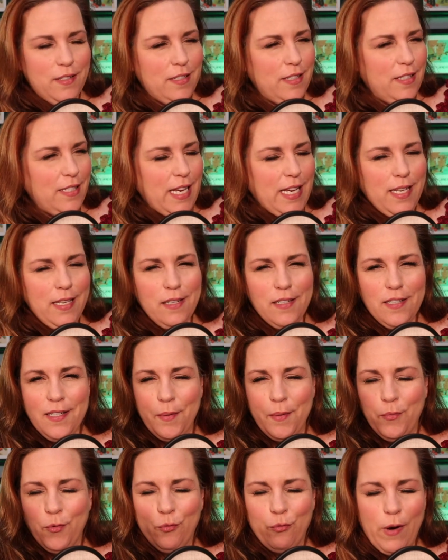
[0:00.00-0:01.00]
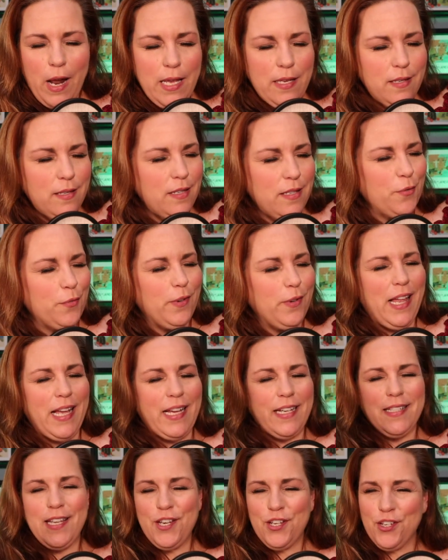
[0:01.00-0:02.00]
taking some rest and
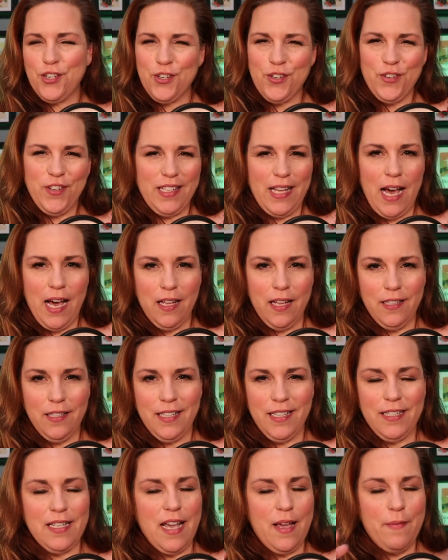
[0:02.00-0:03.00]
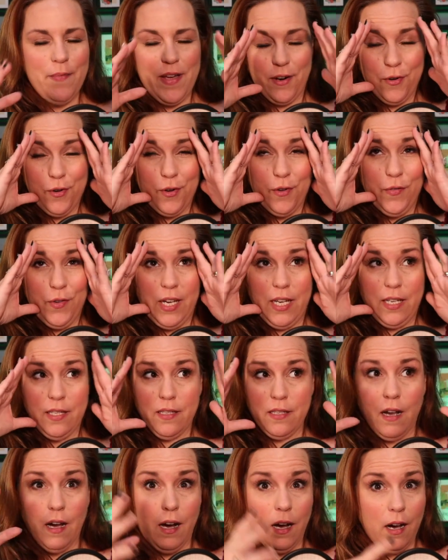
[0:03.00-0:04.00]
relaxation during the holiday time. I don't know if you guys
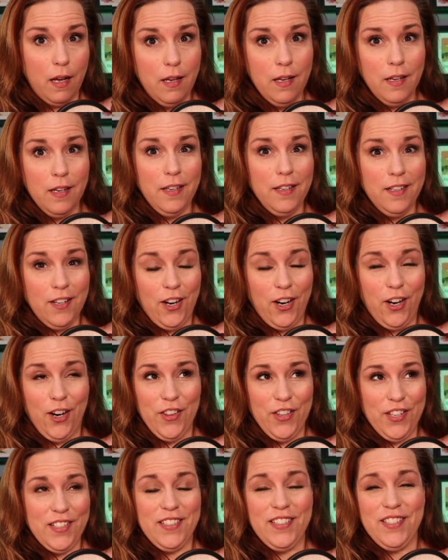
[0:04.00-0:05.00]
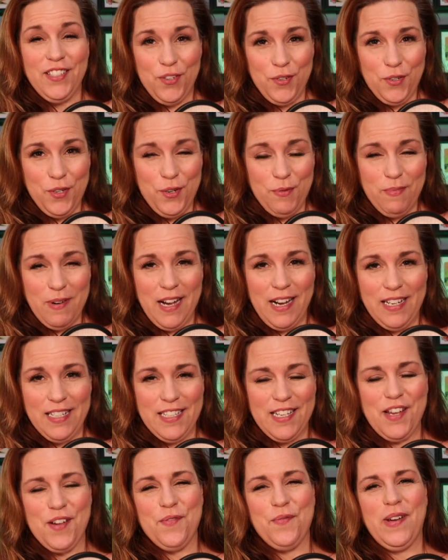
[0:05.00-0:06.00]
saw all the YouTube
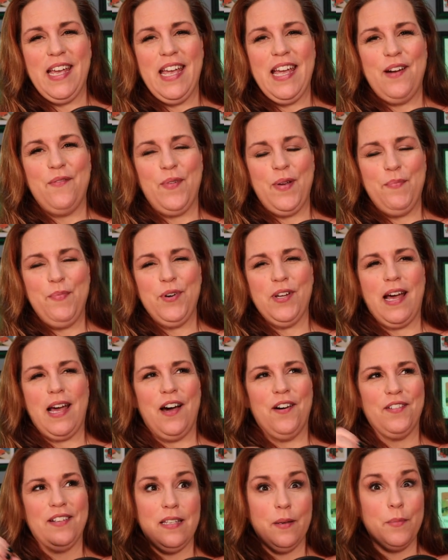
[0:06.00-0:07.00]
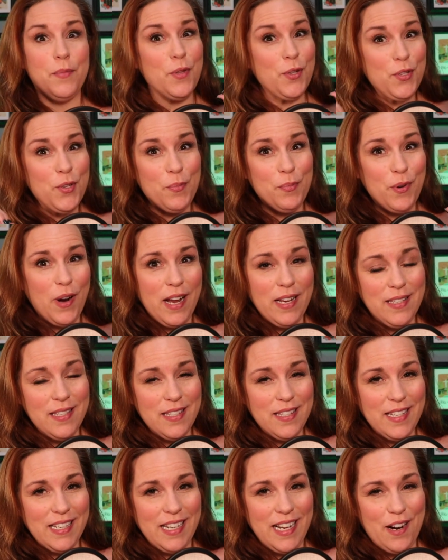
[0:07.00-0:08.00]
content we put out and some of the surprises
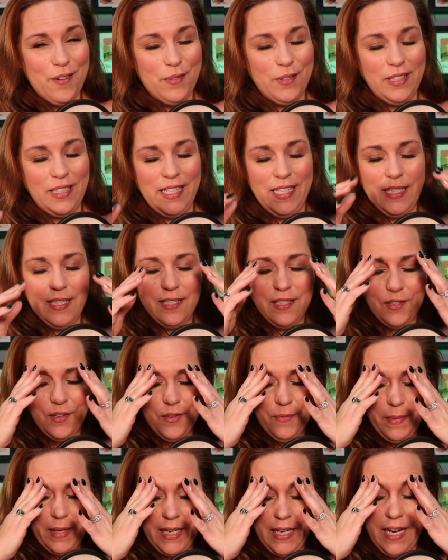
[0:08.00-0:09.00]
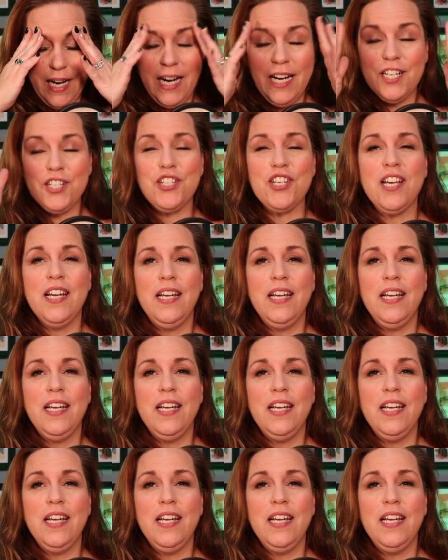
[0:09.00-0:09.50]
that got released. Oh my gosh.